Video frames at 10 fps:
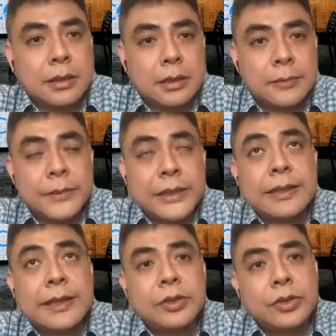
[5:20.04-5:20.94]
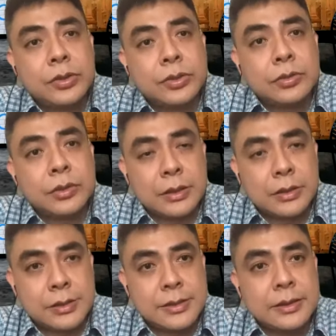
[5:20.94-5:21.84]
they tend to
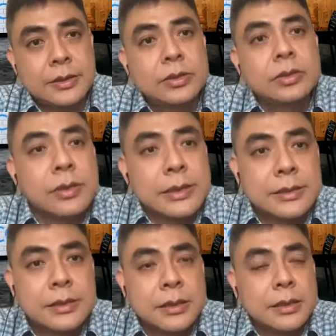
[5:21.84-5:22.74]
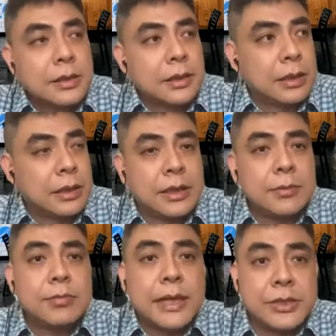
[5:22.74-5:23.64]
stick towards the
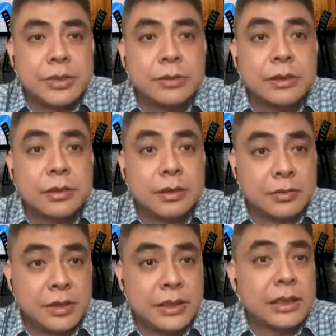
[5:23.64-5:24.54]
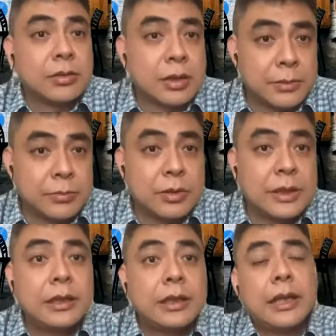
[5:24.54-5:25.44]
measurement of the outcome,
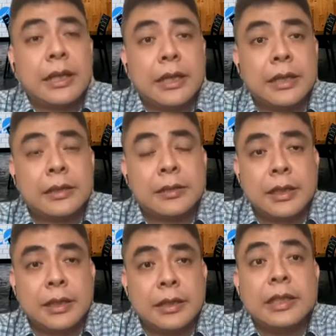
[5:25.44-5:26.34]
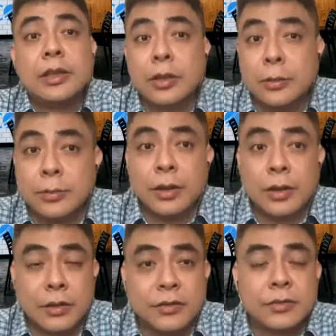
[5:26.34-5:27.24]
right? And in hope
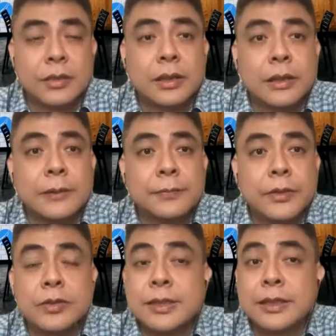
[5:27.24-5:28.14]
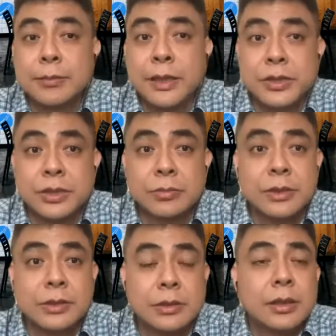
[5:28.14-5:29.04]
of using their
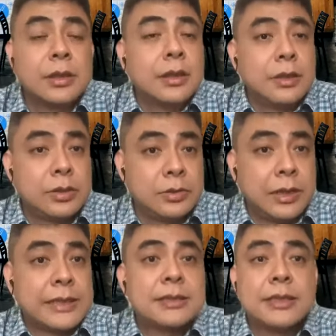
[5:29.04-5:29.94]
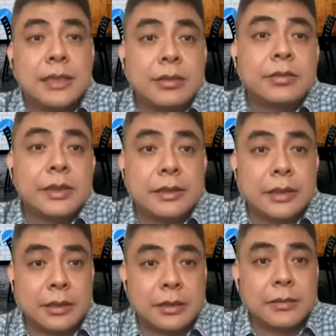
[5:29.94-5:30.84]
measurement to accelerate
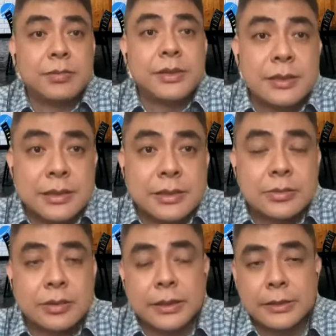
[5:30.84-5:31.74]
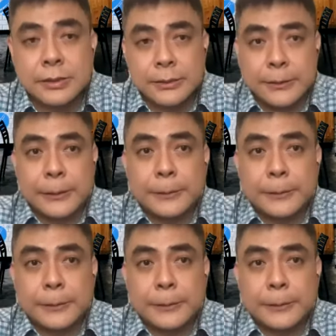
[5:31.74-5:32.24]
their business, right?